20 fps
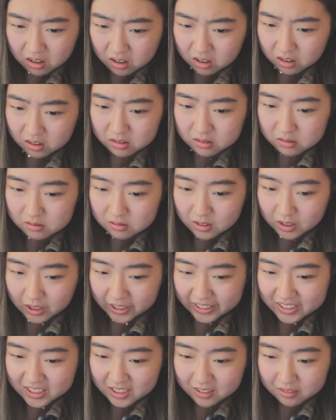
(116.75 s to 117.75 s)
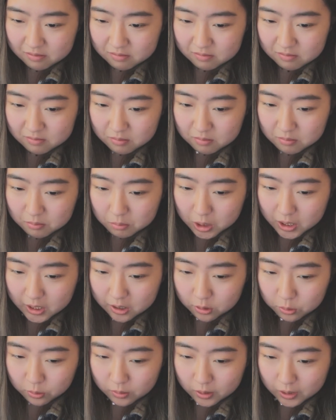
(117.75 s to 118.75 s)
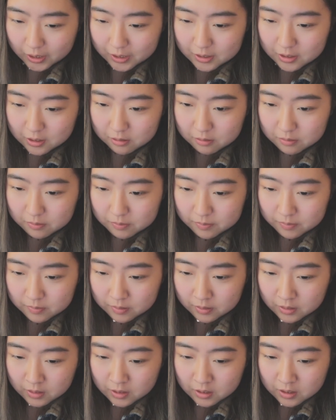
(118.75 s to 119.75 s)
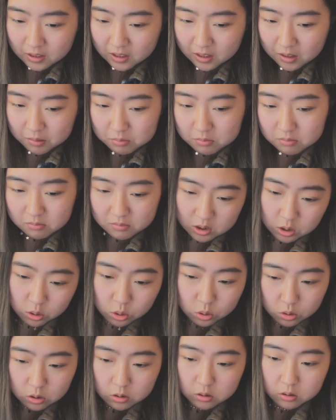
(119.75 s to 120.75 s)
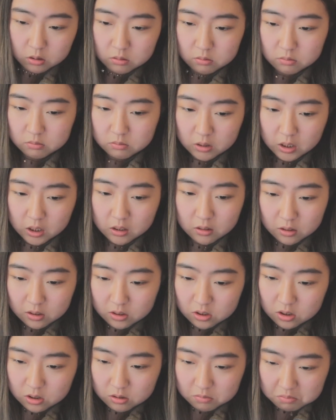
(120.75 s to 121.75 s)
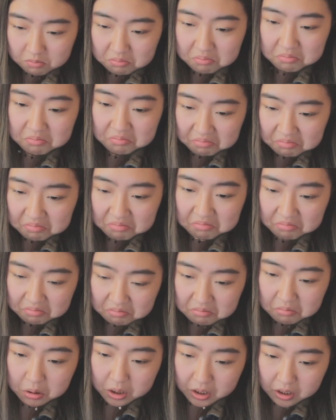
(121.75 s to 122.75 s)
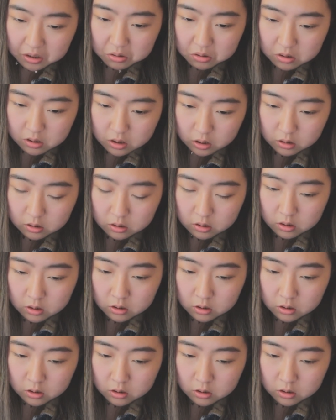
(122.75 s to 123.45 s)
Art, liked it. Bio, liked it. Chem, neutral. English, pretty interesting.